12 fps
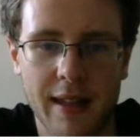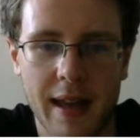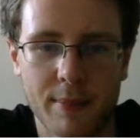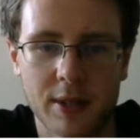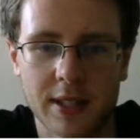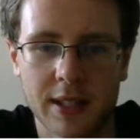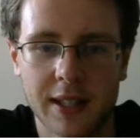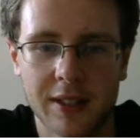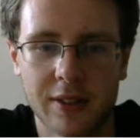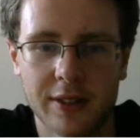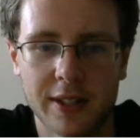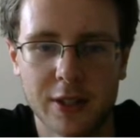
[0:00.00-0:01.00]
that
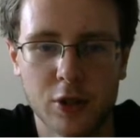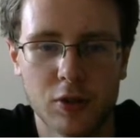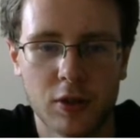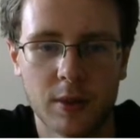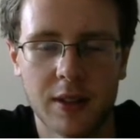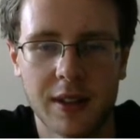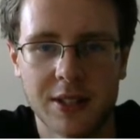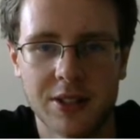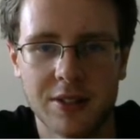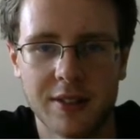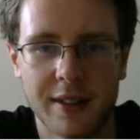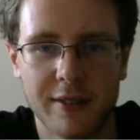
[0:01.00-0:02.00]
particular thunderstorm
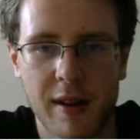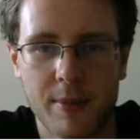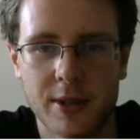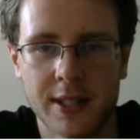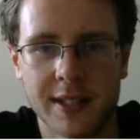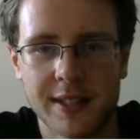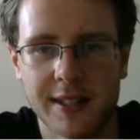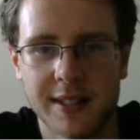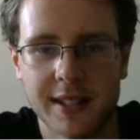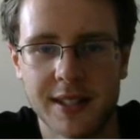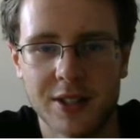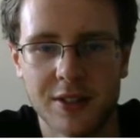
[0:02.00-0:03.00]
cluster that represents the
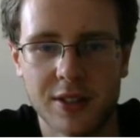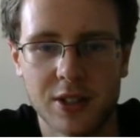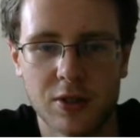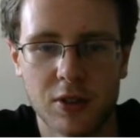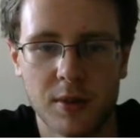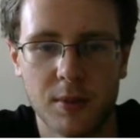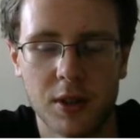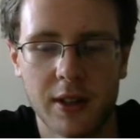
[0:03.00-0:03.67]
center of the storm,